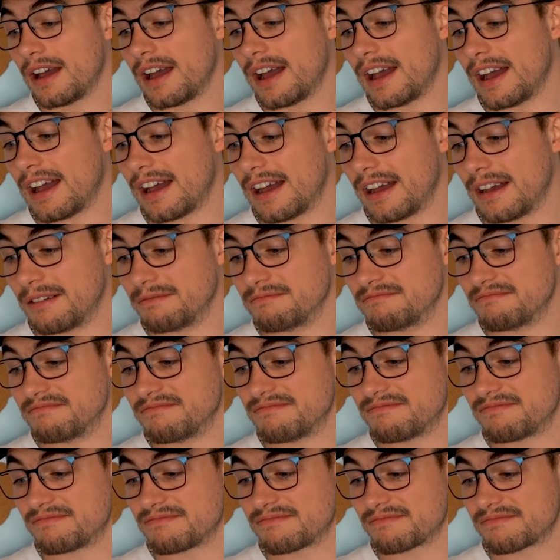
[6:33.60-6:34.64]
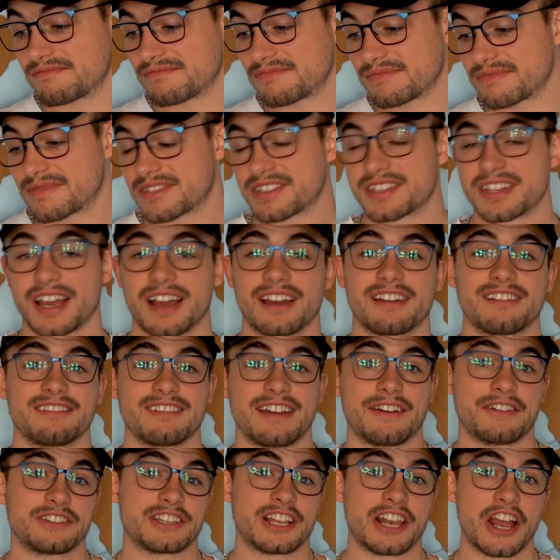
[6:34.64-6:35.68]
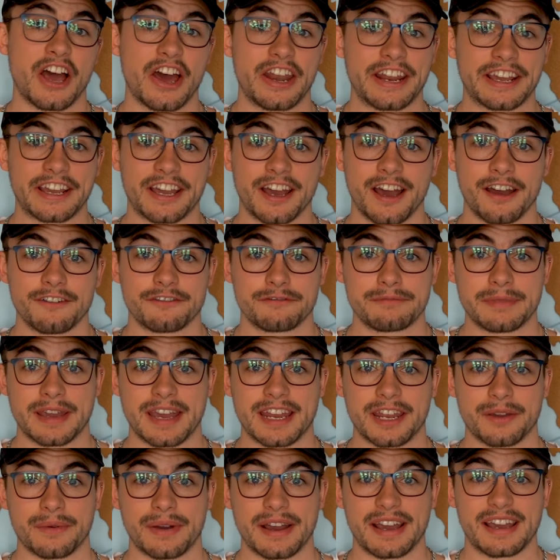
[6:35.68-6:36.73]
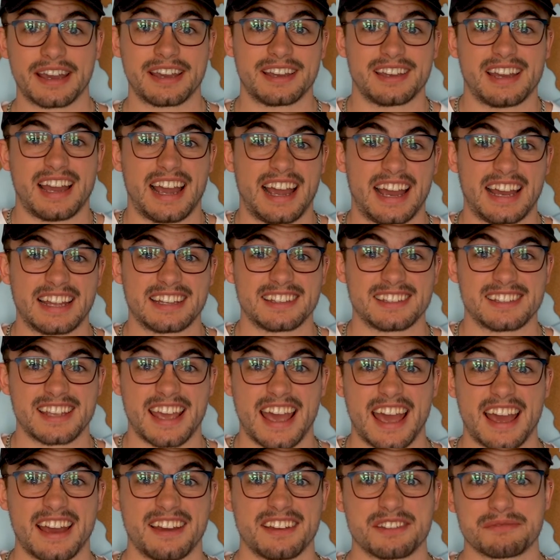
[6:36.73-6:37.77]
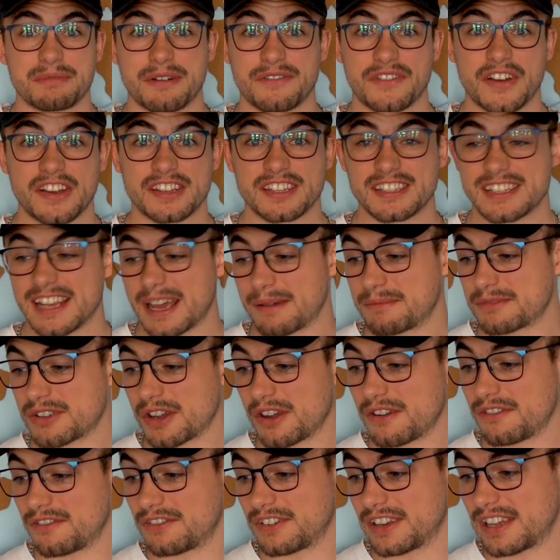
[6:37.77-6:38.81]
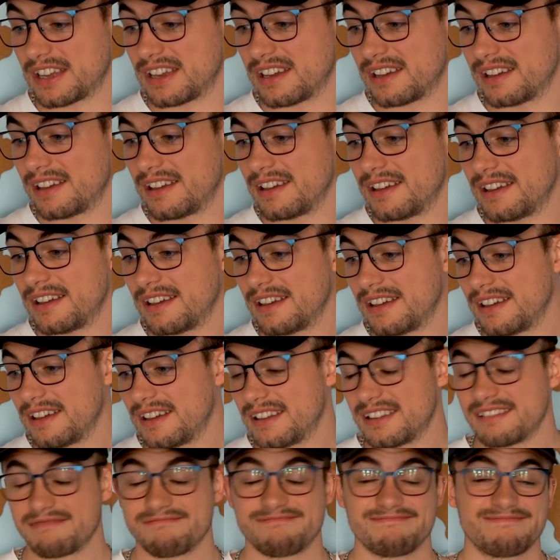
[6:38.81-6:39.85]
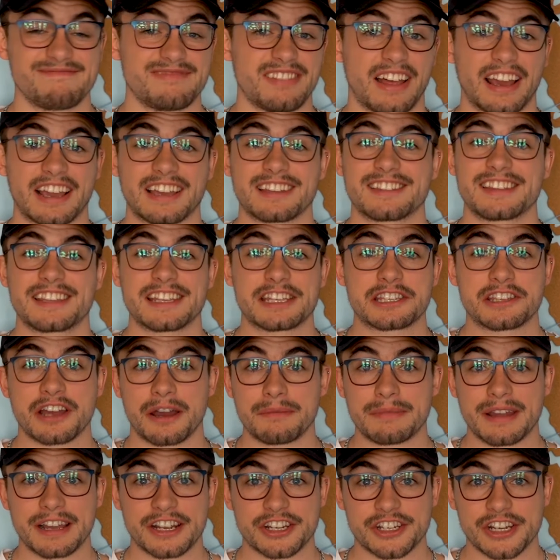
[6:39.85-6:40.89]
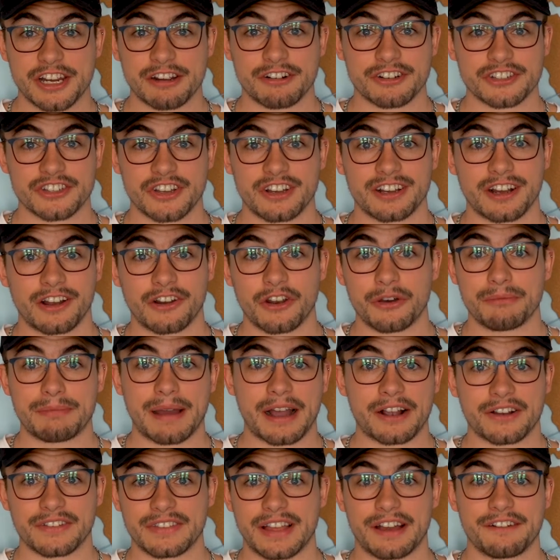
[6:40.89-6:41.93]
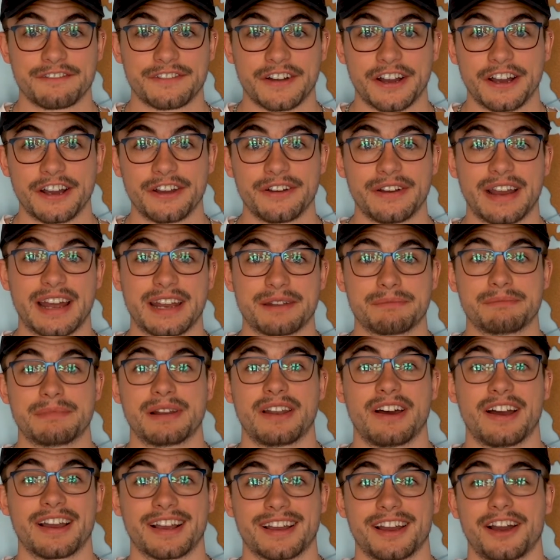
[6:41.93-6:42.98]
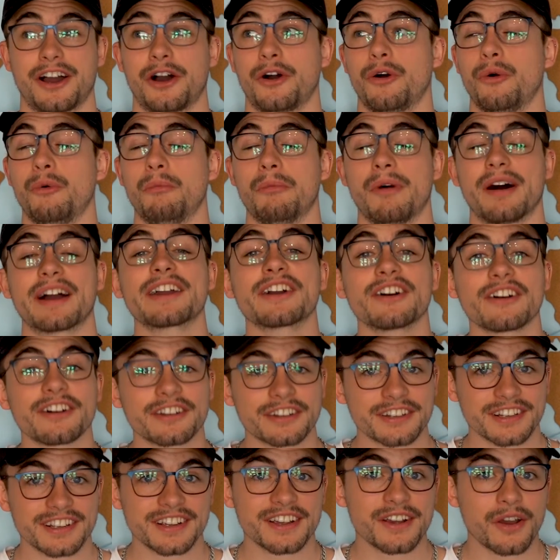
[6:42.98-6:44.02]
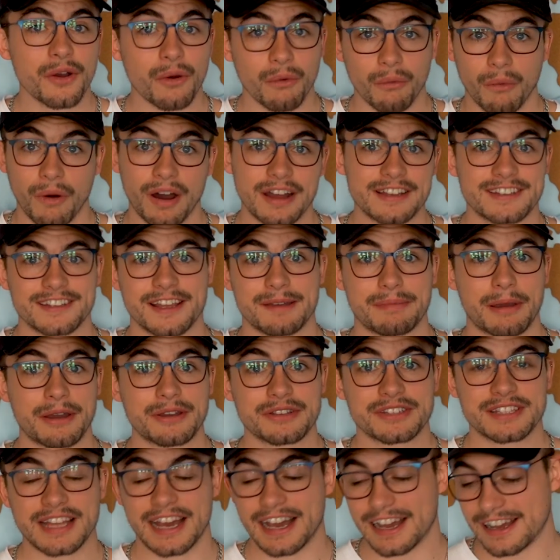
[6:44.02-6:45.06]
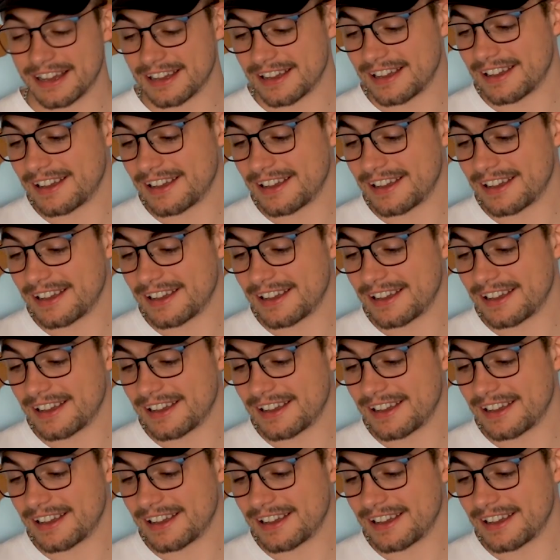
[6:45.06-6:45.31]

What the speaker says: so it was a learning curve for me anyway, and yeah, it's my first attempt. Hopefully like this time next year or something I'll look back on that photo and be like, oh my god, why did I post that?